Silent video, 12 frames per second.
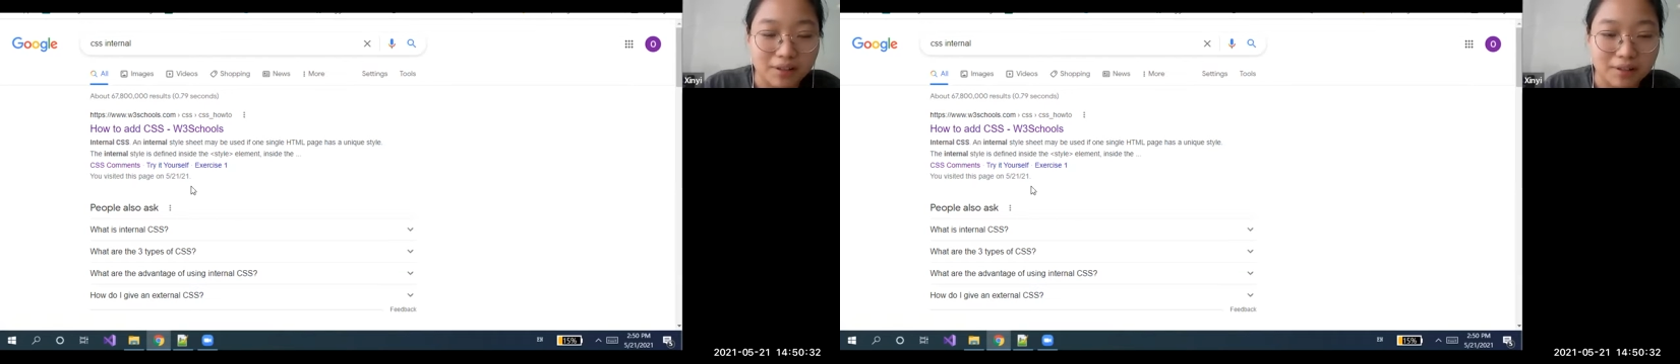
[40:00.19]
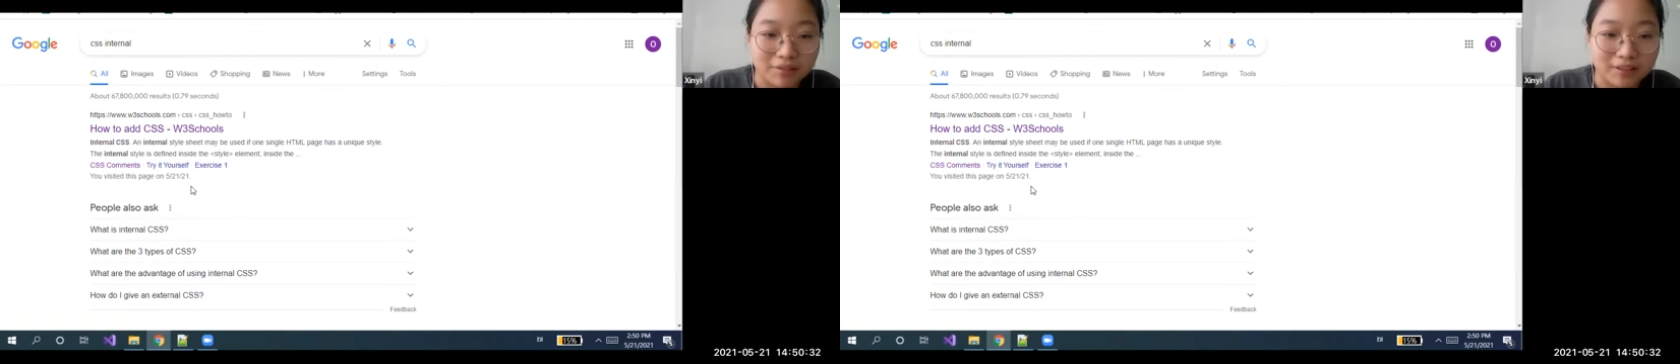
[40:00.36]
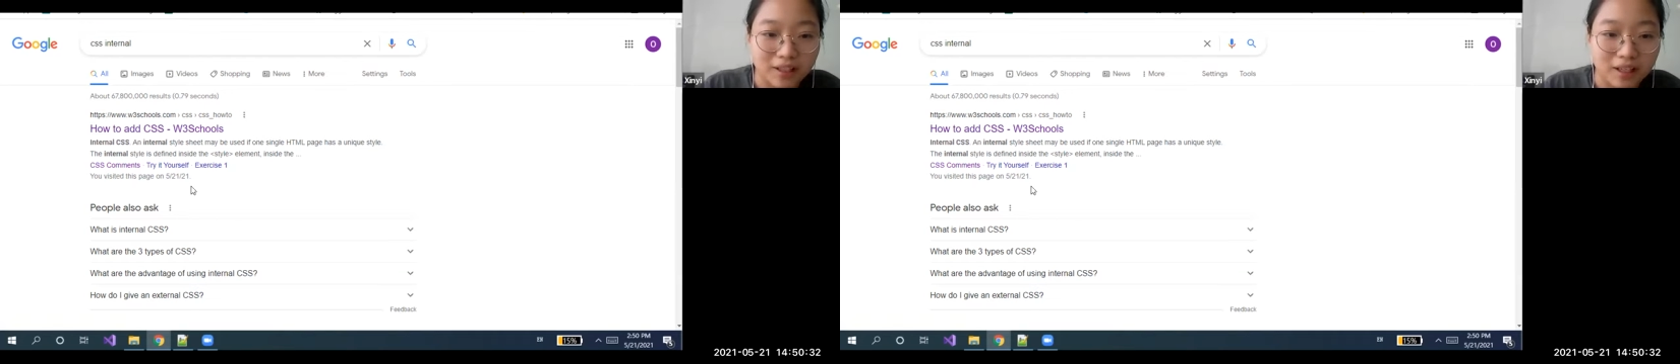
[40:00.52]

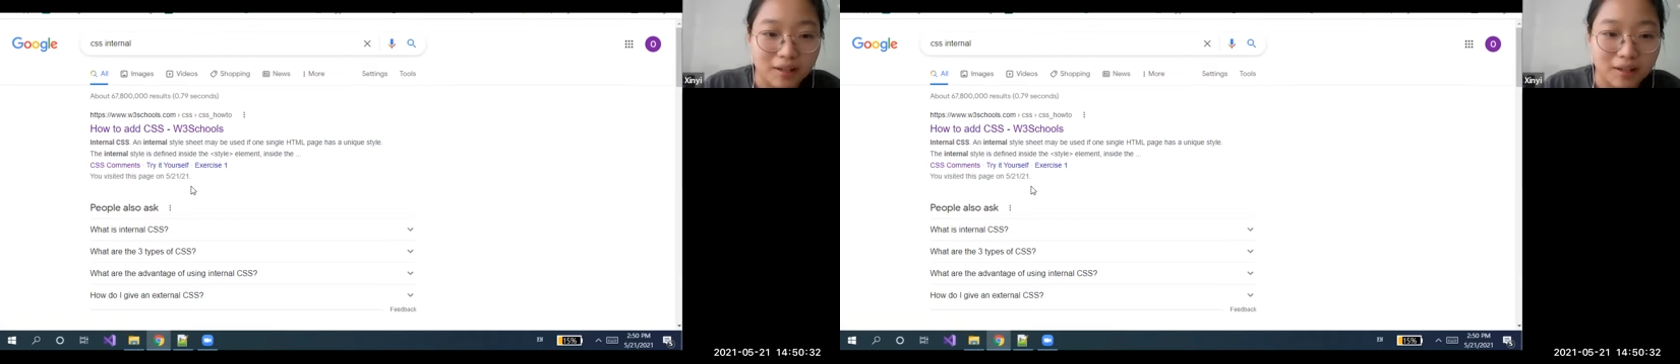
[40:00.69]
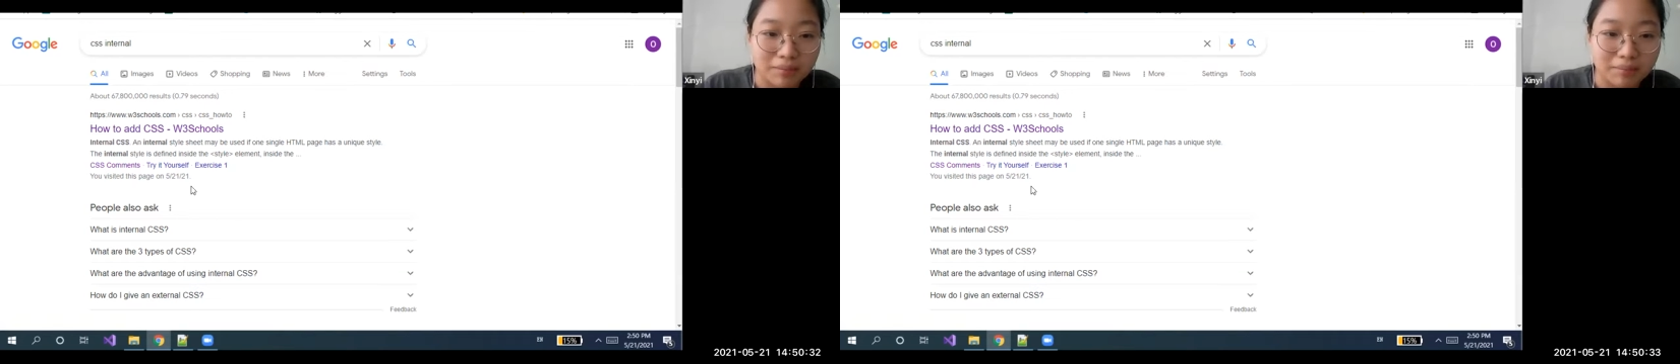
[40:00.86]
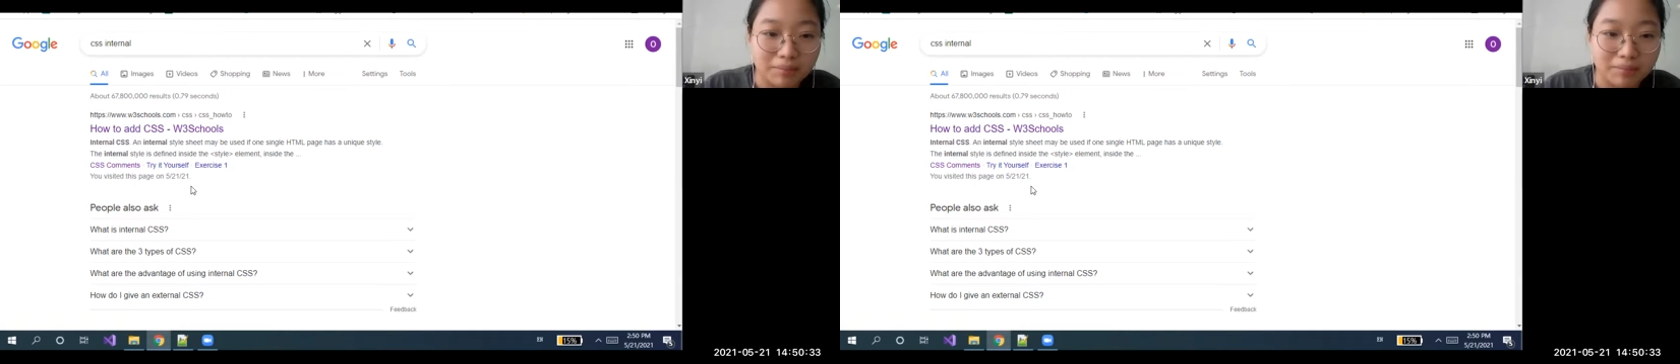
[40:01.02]

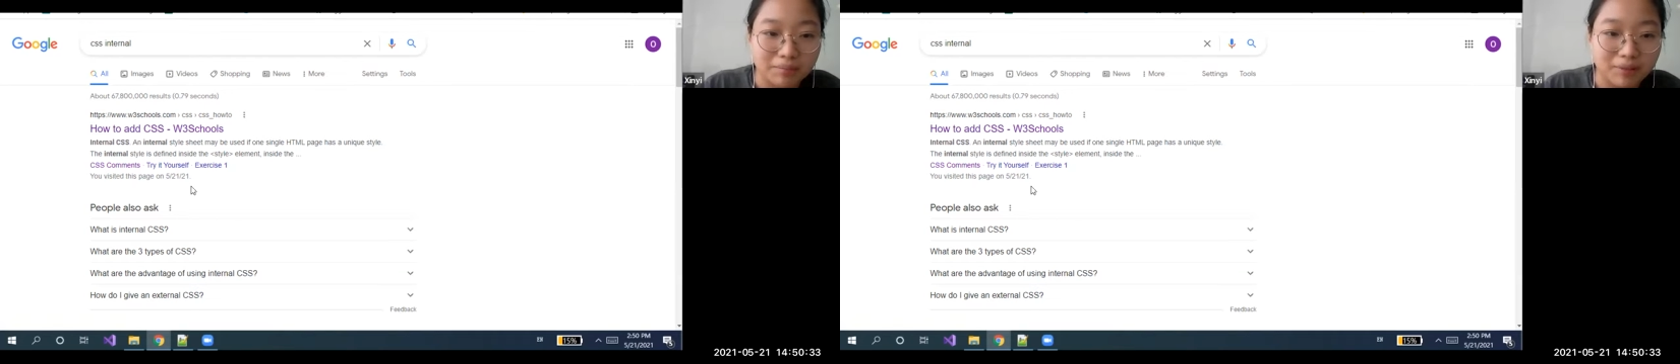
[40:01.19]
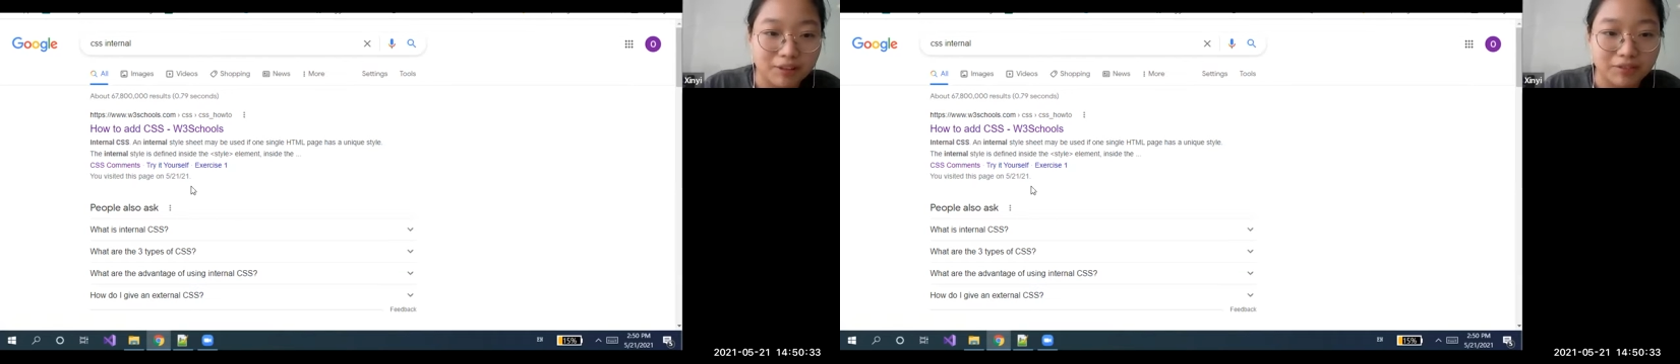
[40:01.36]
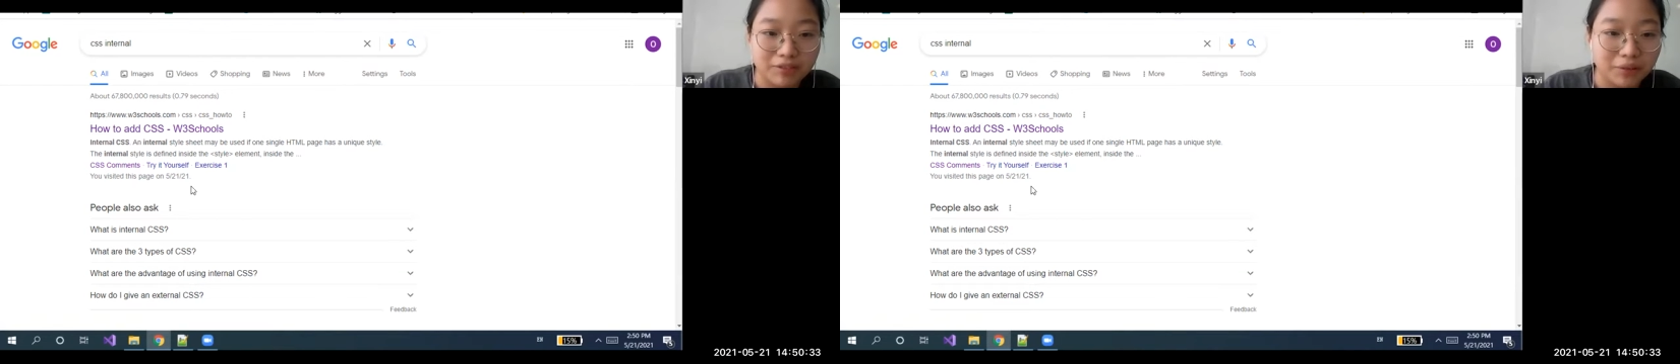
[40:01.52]

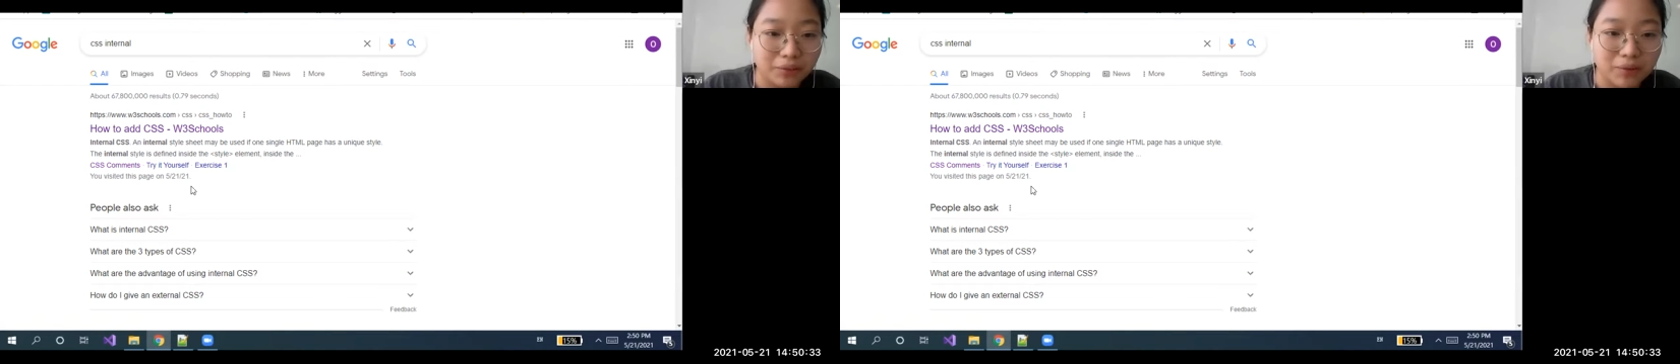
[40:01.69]
different